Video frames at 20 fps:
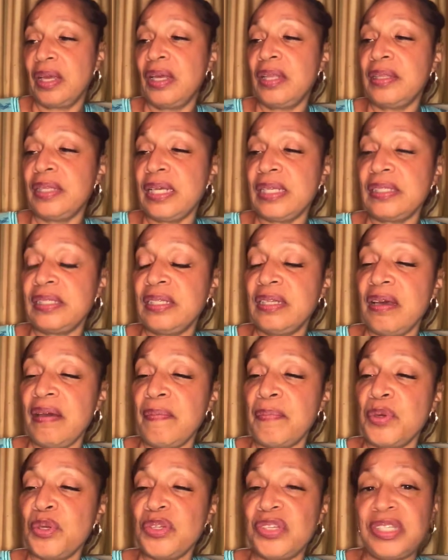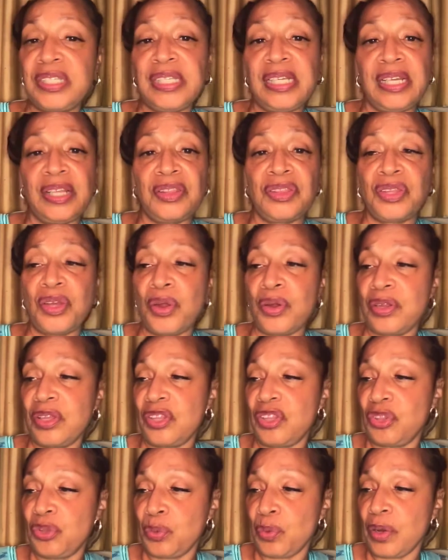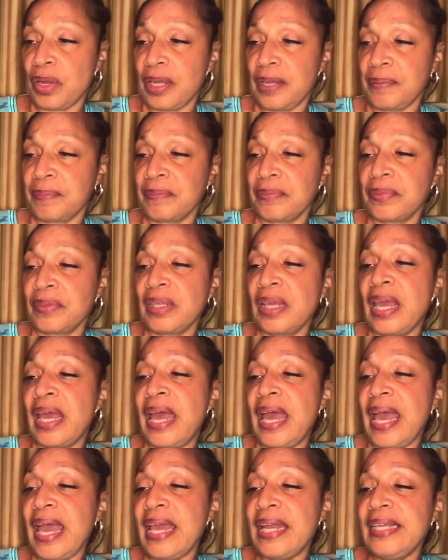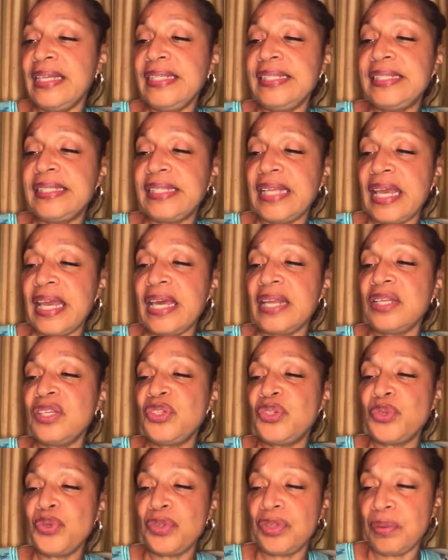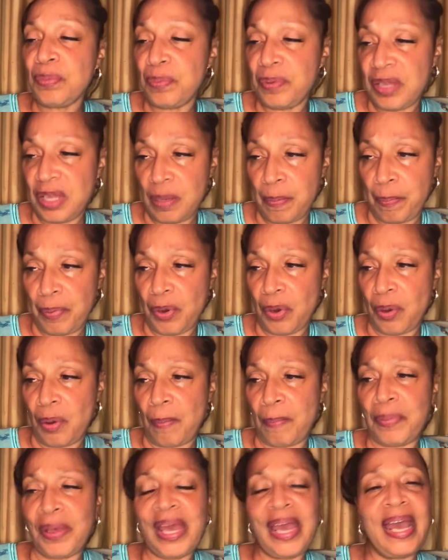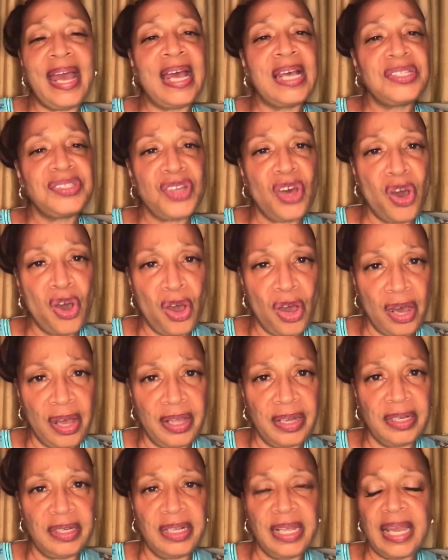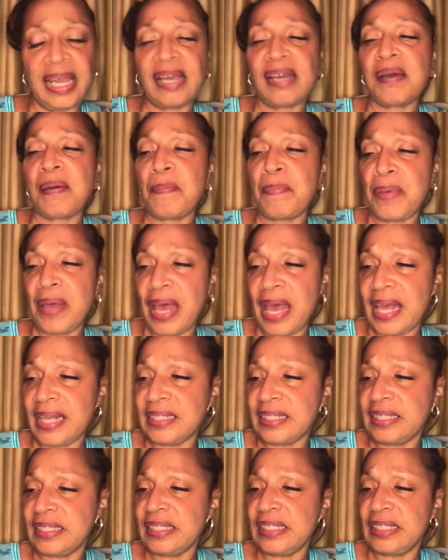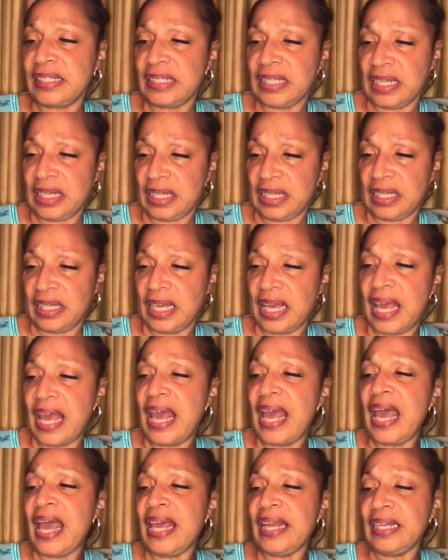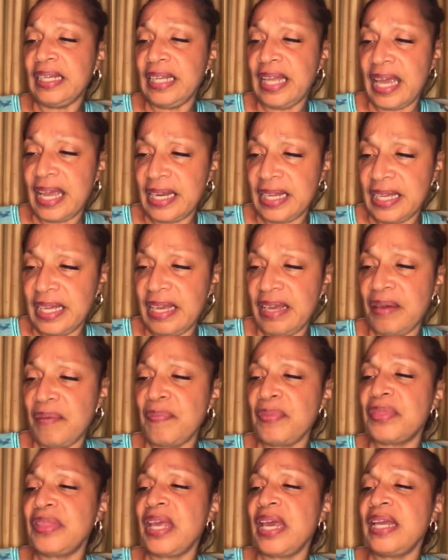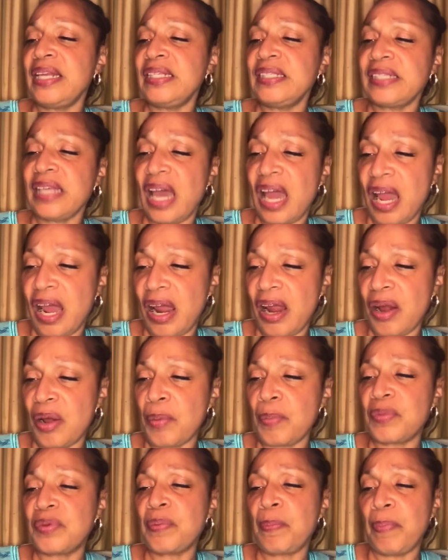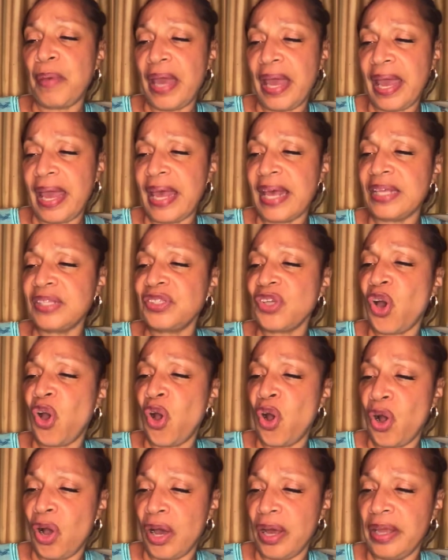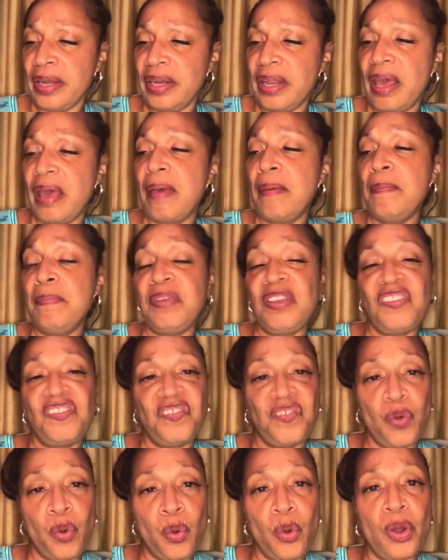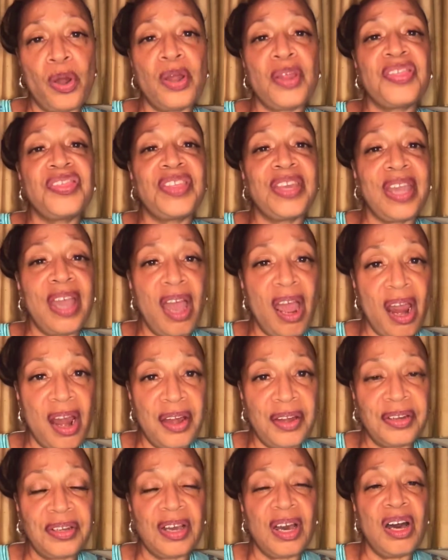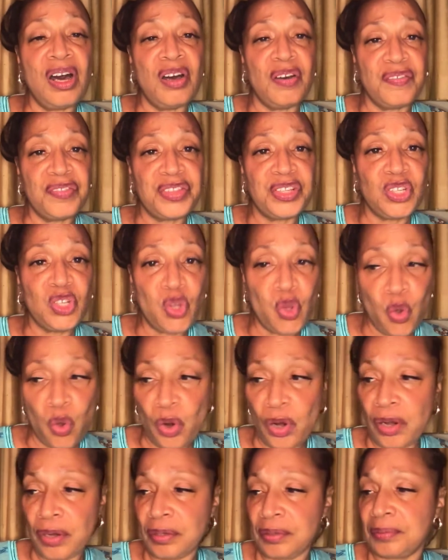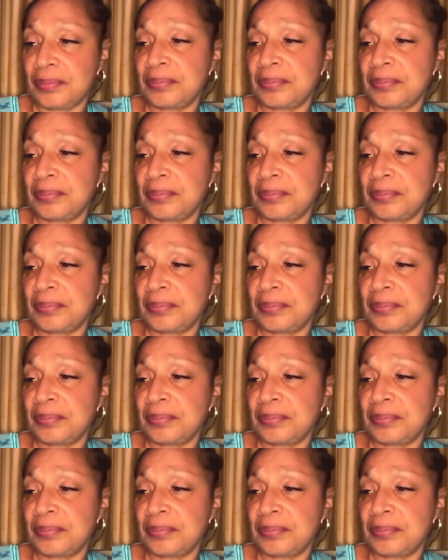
That's Numbers 10:33. "And he said unto the people, Pass on, and compass the city, and let him that is armed pass on before the ark of the Lord.